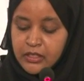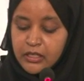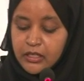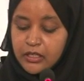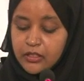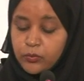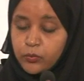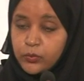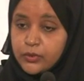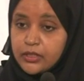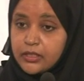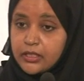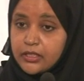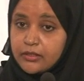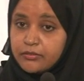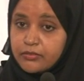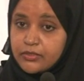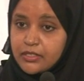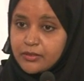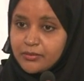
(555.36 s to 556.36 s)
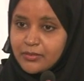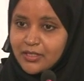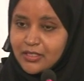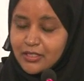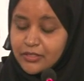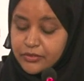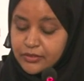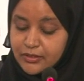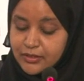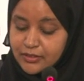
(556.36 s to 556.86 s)
and we have
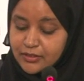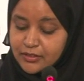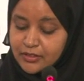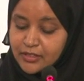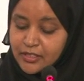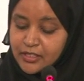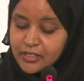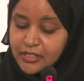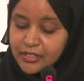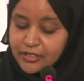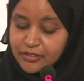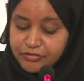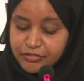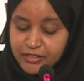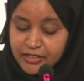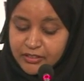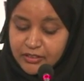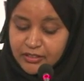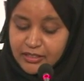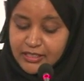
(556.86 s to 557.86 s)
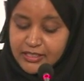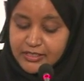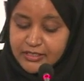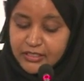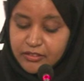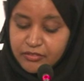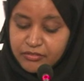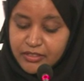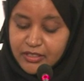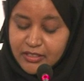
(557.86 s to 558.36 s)
similarly finalized
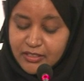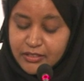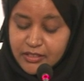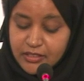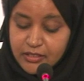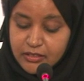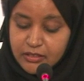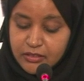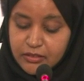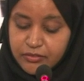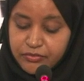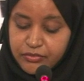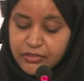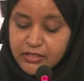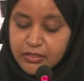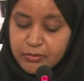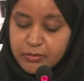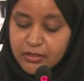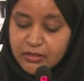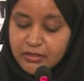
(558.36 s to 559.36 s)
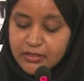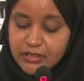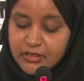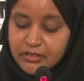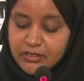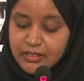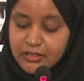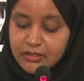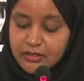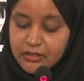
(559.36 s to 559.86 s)
and validated the feasibility
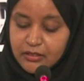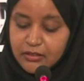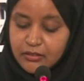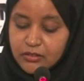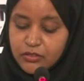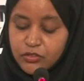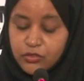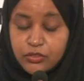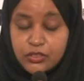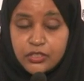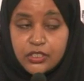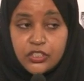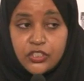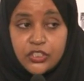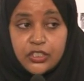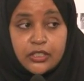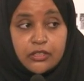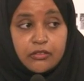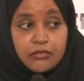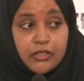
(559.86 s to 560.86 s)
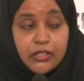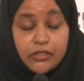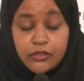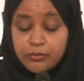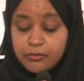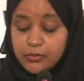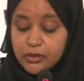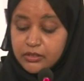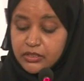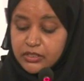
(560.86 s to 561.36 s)
study and the strategic
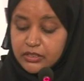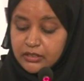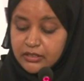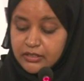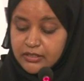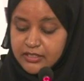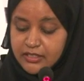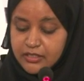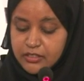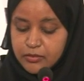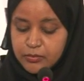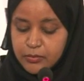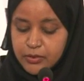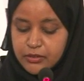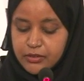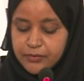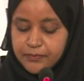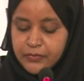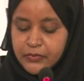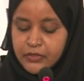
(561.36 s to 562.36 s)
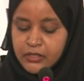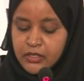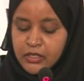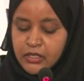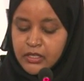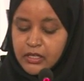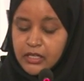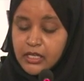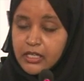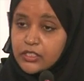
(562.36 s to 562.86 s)
environmental assessment.
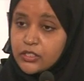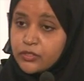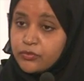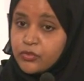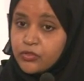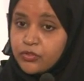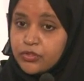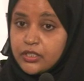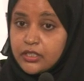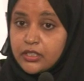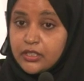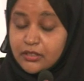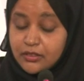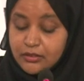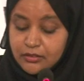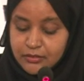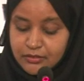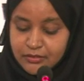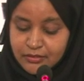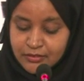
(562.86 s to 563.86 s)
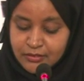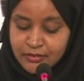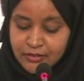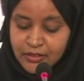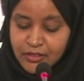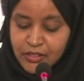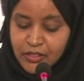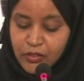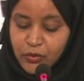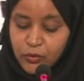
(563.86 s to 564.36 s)
As of today,
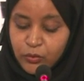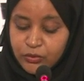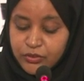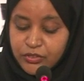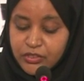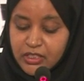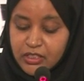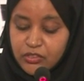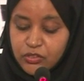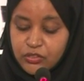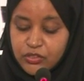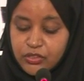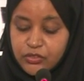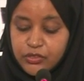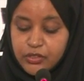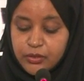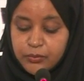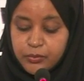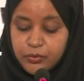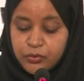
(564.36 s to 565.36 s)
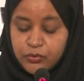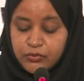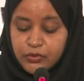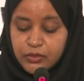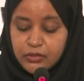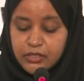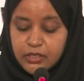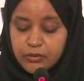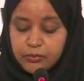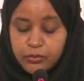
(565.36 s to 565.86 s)
all statutory
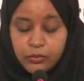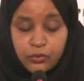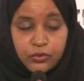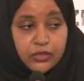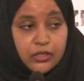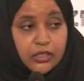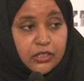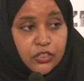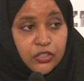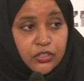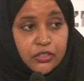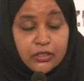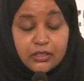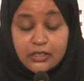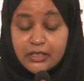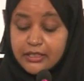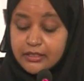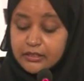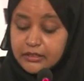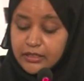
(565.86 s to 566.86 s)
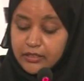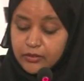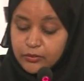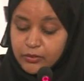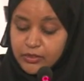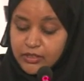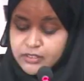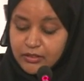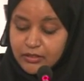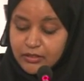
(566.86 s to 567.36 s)
approvals at both national and county